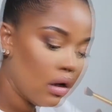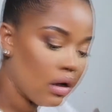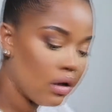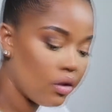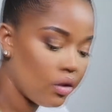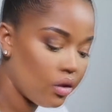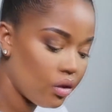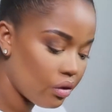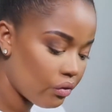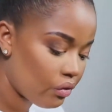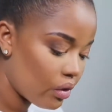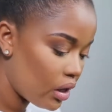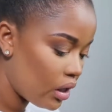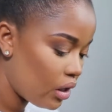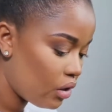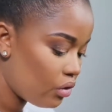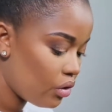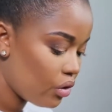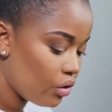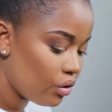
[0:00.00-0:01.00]
And if you're ready,
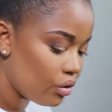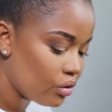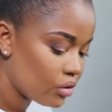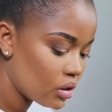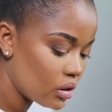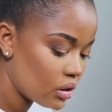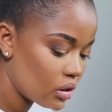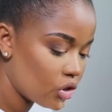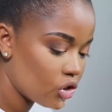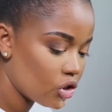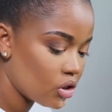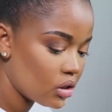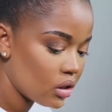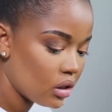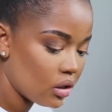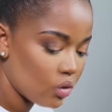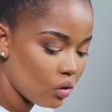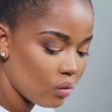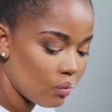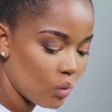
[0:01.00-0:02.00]
your nose is just a
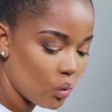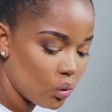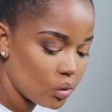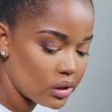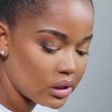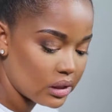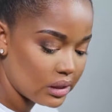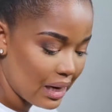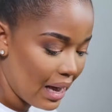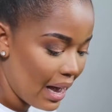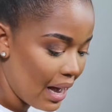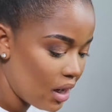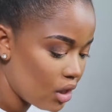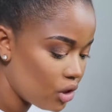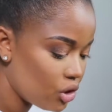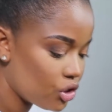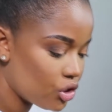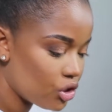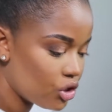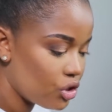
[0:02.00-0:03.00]
little more
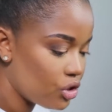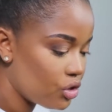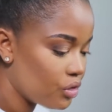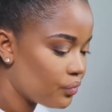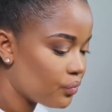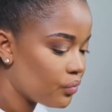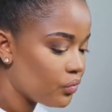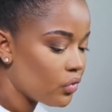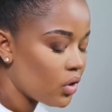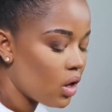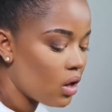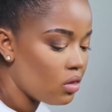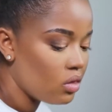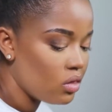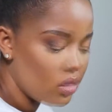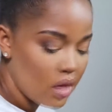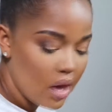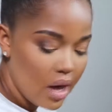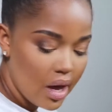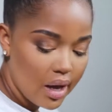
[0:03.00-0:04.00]
snatched.
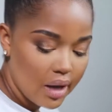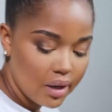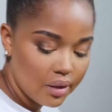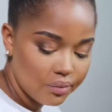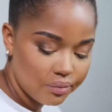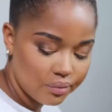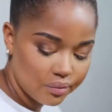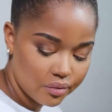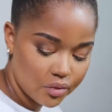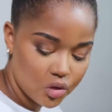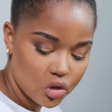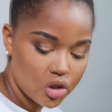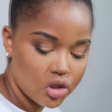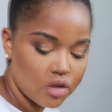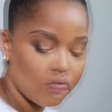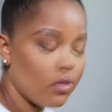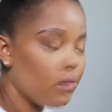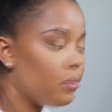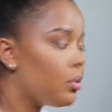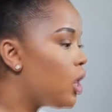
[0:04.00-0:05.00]
Then,
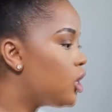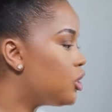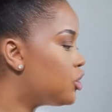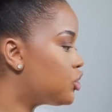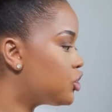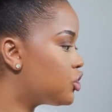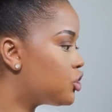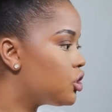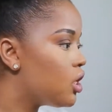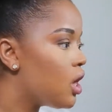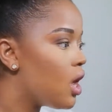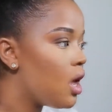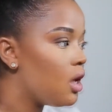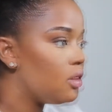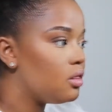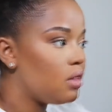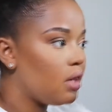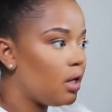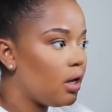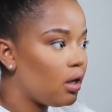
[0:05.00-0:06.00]
searching for a brush,
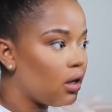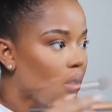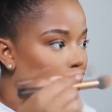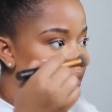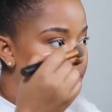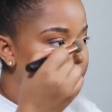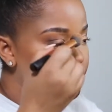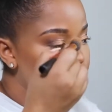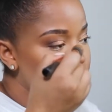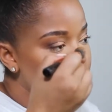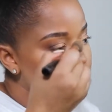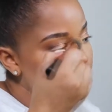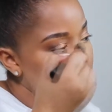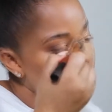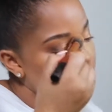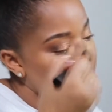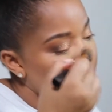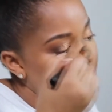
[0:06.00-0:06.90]
then I'm just gonna